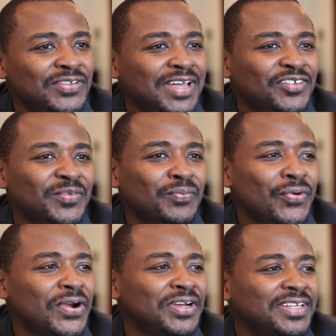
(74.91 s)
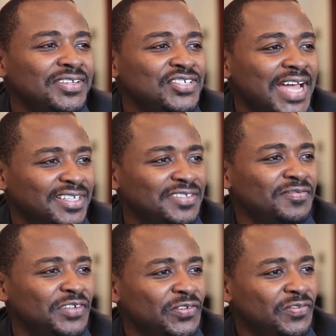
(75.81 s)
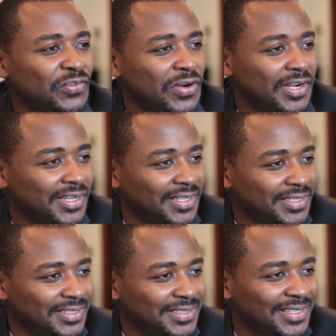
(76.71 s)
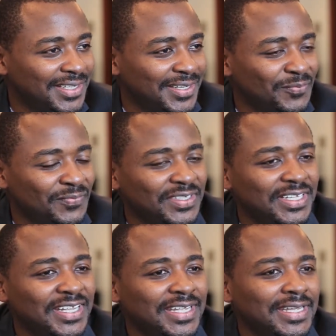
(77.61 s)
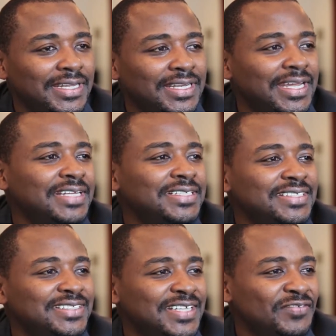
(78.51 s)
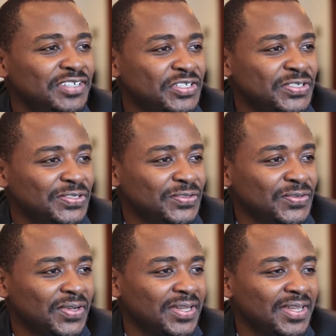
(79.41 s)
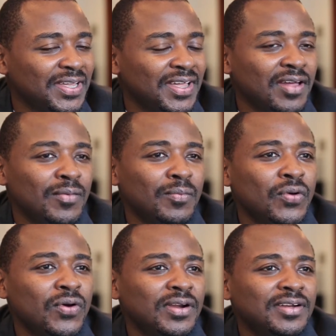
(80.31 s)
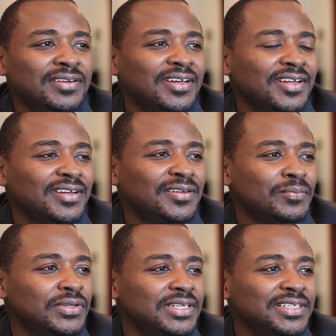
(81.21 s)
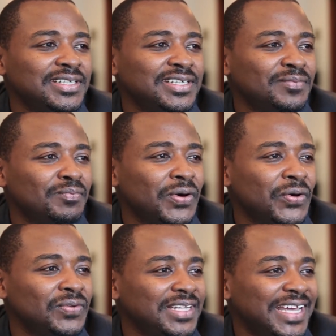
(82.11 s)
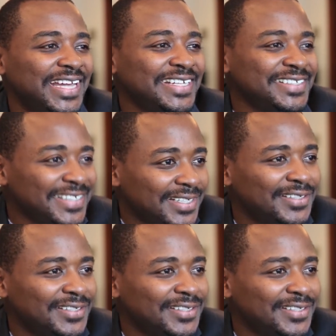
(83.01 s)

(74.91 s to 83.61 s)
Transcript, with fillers: I was actually born in Jacksonville, Florida, um, 1972. Born uh, completely bowed legged,